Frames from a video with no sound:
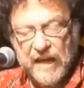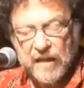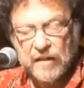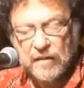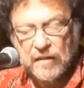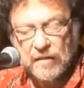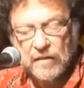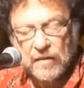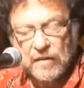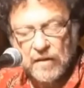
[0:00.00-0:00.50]

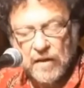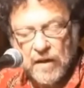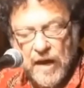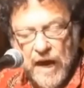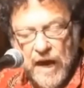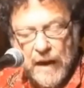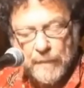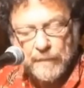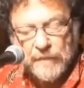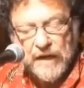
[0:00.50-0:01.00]
hell
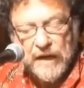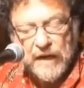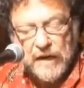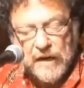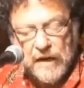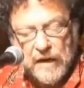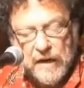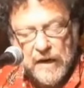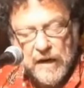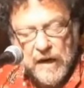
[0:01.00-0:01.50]
hemmed
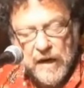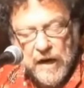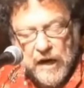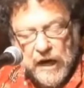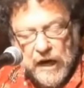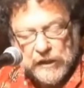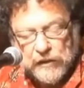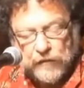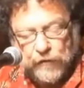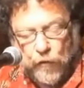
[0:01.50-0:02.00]
in,
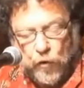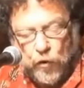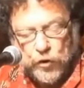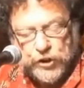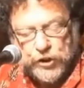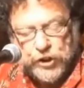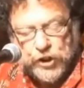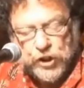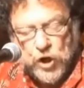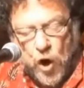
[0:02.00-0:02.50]
its
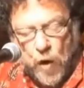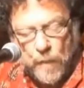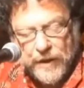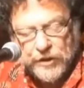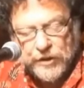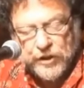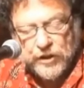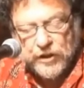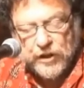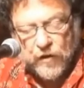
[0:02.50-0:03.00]
forced
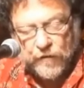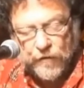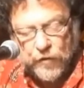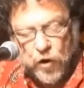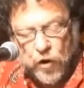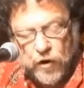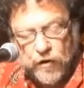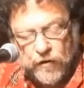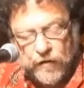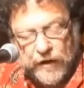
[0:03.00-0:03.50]
geometry of
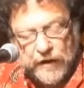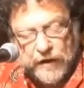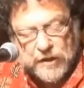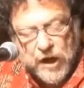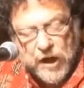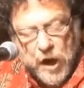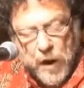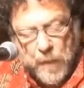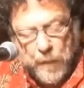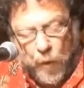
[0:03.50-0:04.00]
concrete
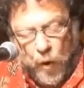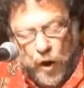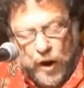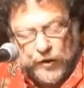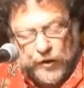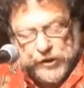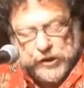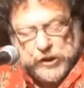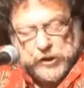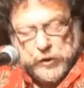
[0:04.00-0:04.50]

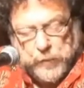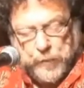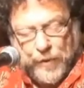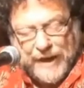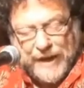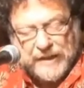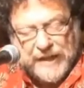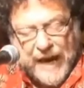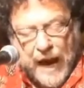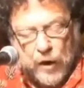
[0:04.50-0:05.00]
boils,
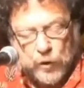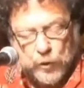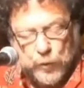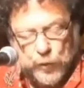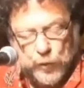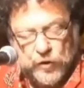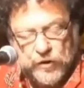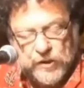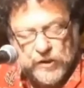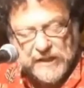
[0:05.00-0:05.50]
spreads
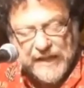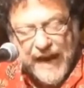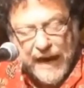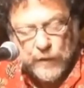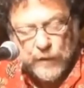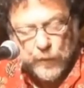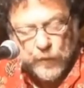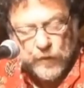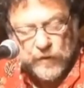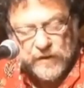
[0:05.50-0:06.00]
outwards,
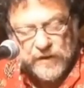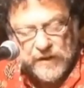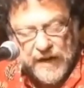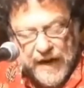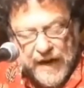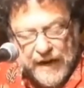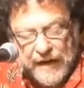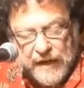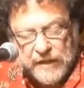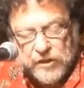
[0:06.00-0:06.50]
sidewards,
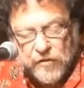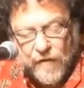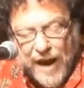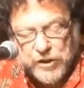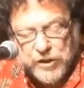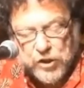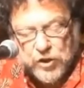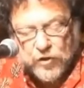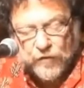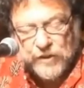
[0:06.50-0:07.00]
in its
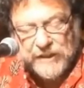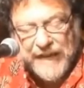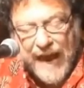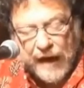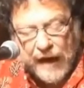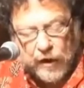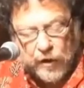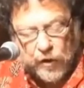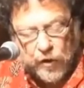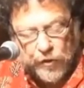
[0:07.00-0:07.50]
rashes of
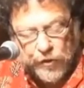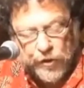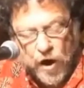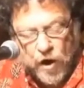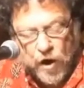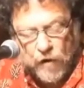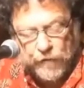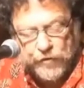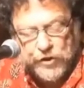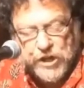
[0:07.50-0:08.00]
sackcloth,
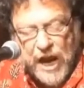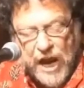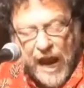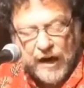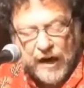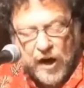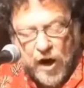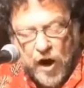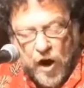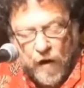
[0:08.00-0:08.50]
of
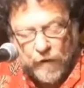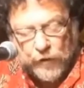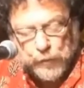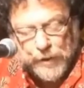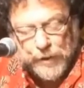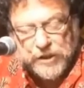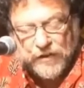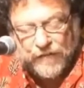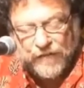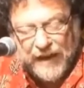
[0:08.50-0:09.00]
shack, of
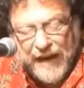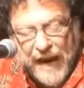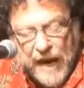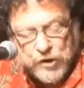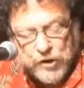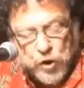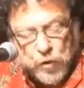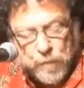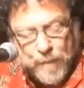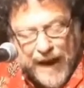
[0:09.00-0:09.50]

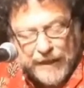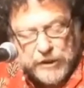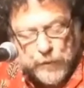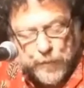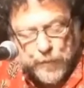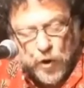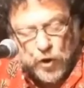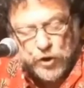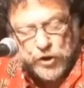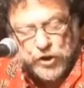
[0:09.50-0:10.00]
specification
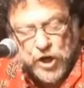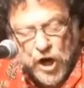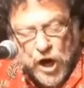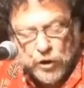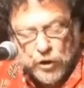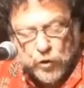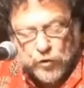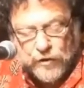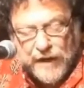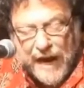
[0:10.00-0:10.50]
matchbox,
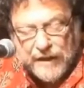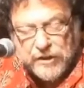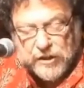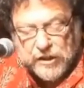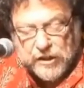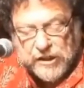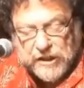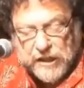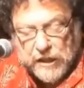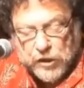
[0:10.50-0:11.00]
to touch
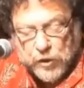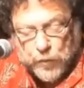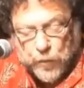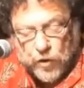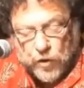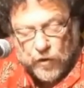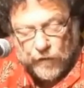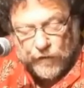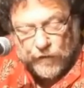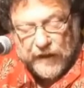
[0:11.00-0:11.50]
the
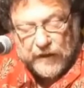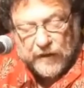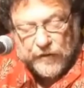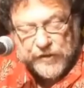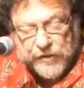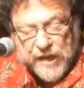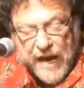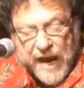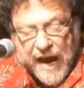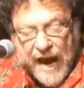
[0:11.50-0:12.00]
stitchwork of
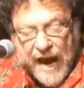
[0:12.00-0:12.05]
hills,